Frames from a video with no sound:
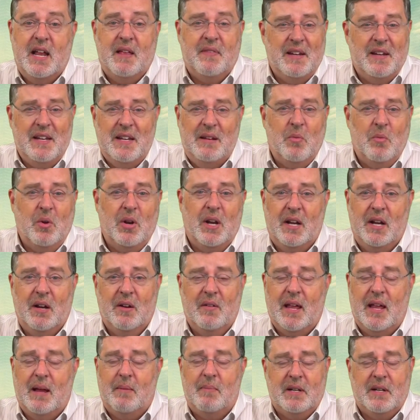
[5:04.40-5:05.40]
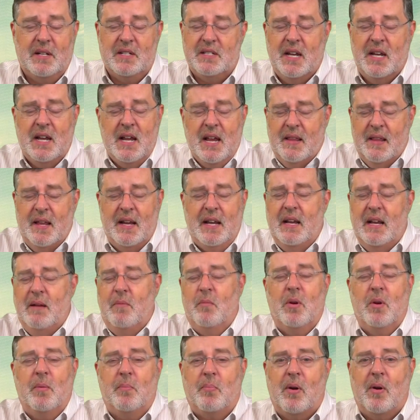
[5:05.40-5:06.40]
They didn't want to hear that because they didn't even
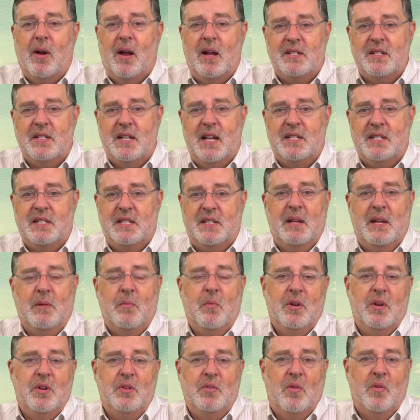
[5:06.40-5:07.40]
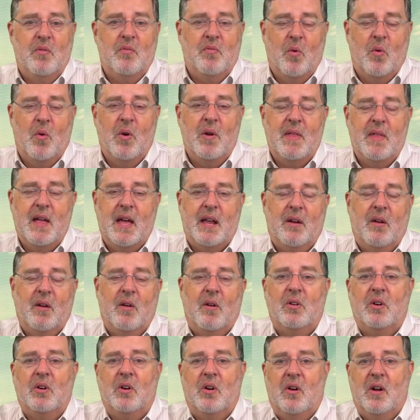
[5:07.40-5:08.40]
want to process it. They wanted to avoid that at
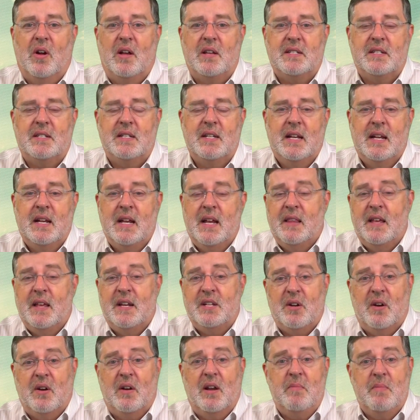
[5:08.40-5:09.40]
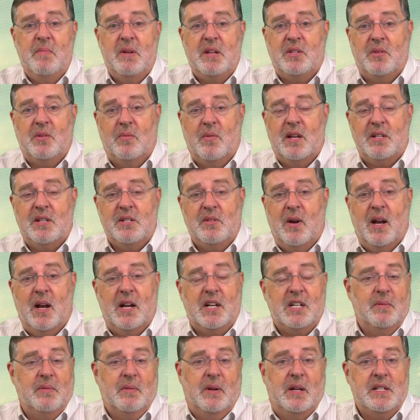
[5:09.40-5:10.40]
all costs. They certainly missed the
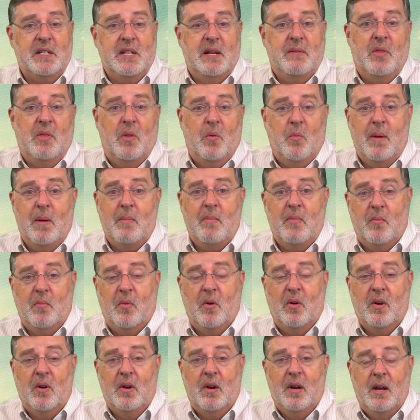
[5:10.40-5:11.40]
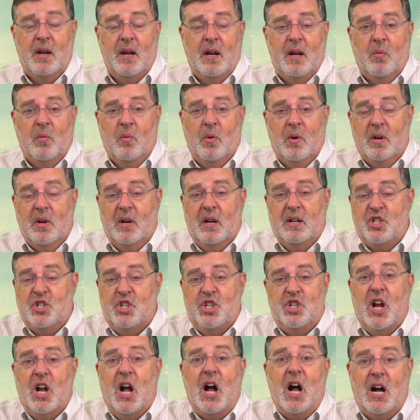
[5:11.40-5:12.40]
resurrection because even the women were
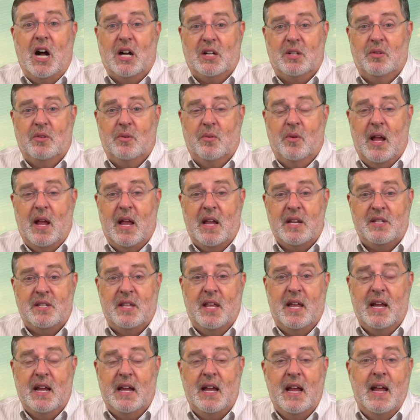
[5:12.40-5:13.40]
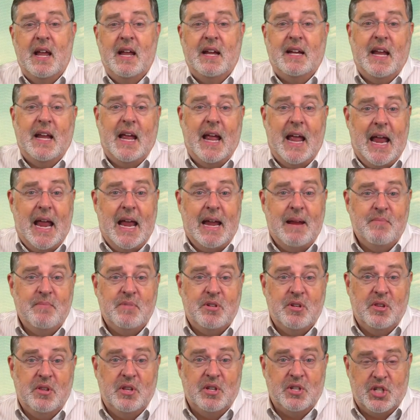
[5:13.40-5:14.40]
shocked as they came
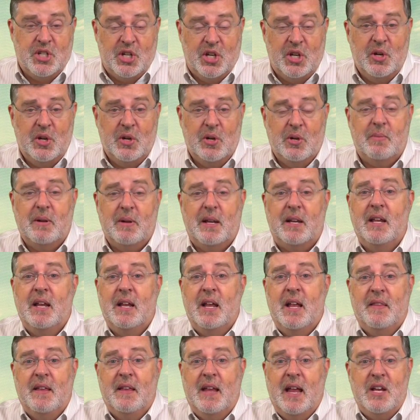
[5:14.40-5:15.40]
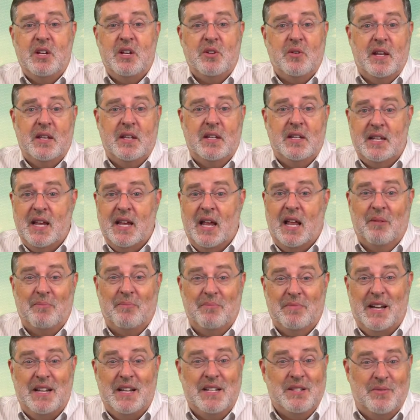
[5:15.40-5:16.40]
to the tomb, and the angel had to tell them,
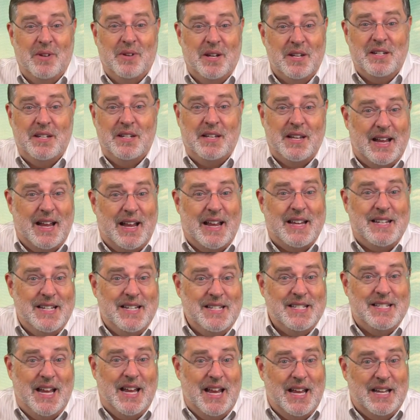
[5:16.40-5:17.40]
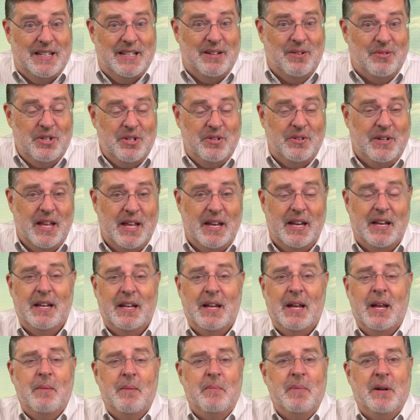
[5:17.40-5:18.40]
he's risen, as he said. Don't you get it?
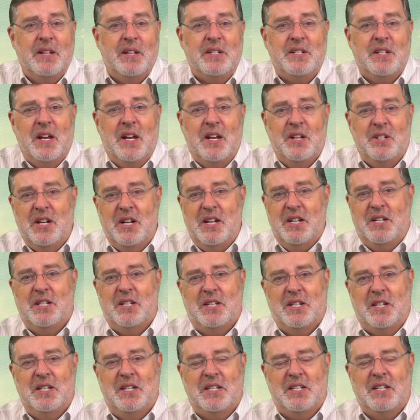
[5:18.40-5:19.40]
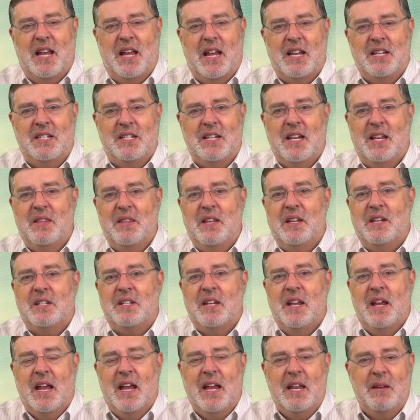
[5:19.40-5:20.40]
Because Jesus had said this,
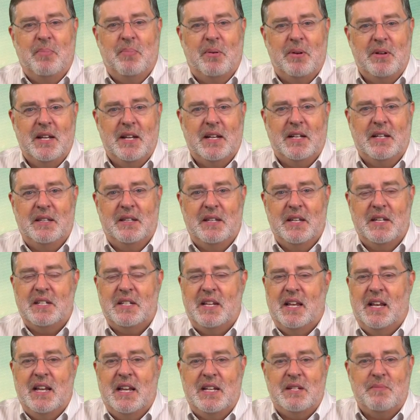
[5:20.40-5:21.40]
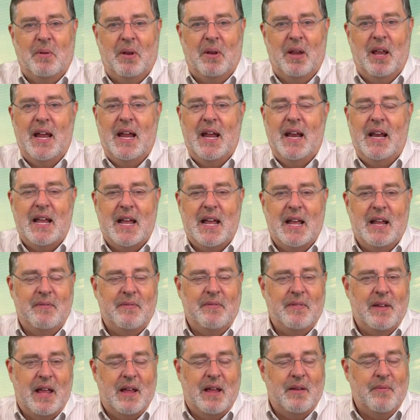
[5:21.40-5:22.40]
he had predicted this in as plain
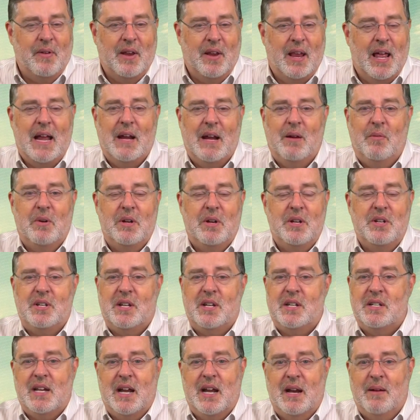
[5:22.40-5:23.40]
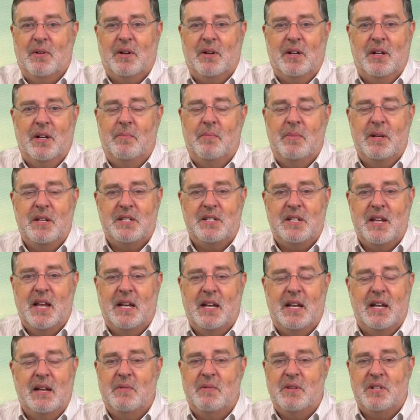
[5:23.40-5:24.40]
of language as ever could have been
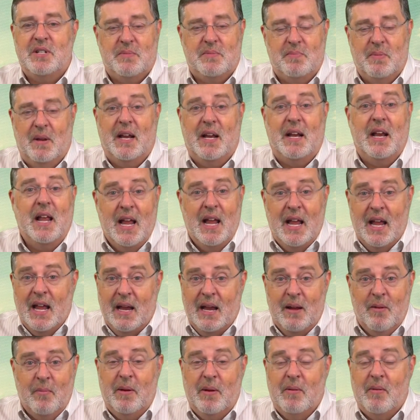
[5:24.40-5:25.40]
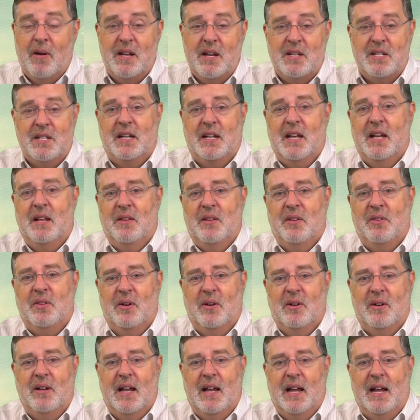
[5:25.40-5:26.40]
stated. It was just plain. He'll be raised again the
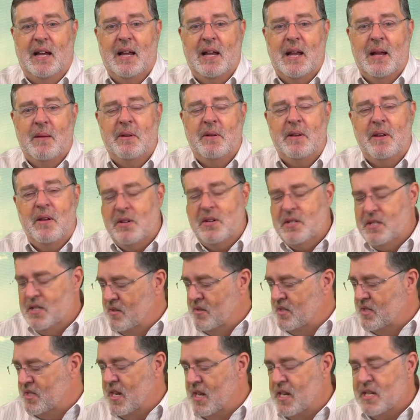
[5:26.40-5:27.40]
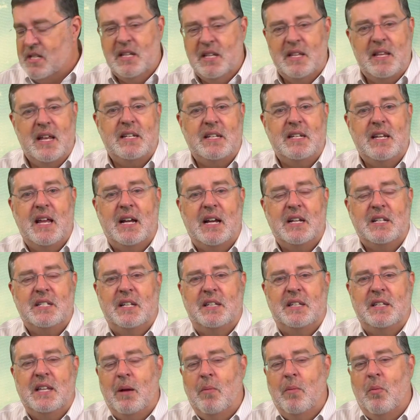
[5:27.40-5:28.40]
third day. But notice it says in that text
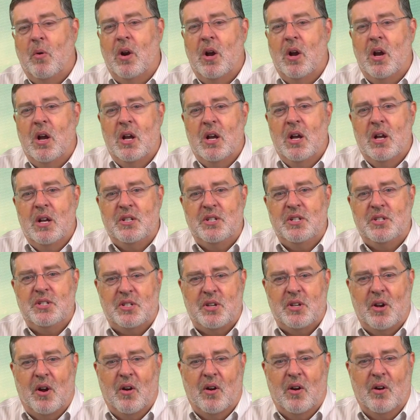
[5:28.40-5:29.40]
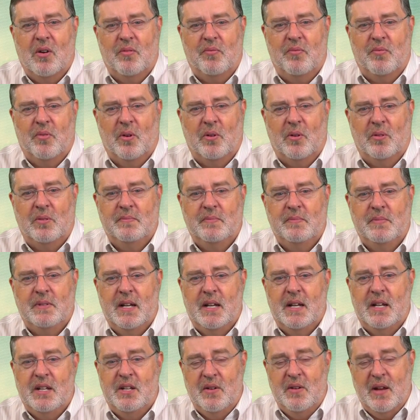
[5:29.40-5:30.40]
that they were sorrowful.
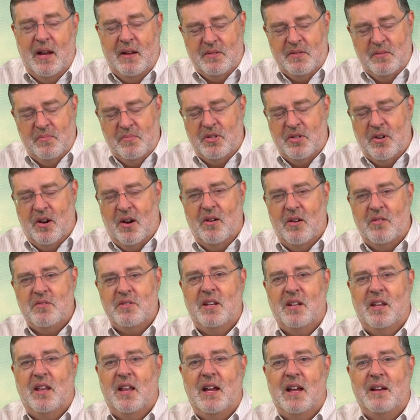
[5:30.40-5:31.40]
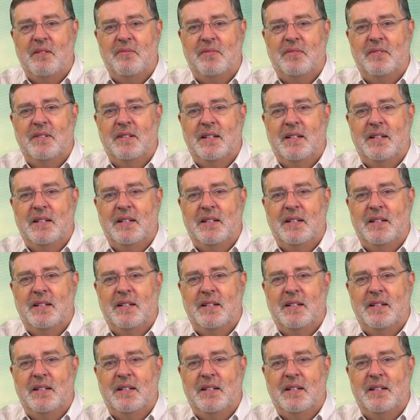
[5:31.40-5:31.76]
You have some sorrows in life?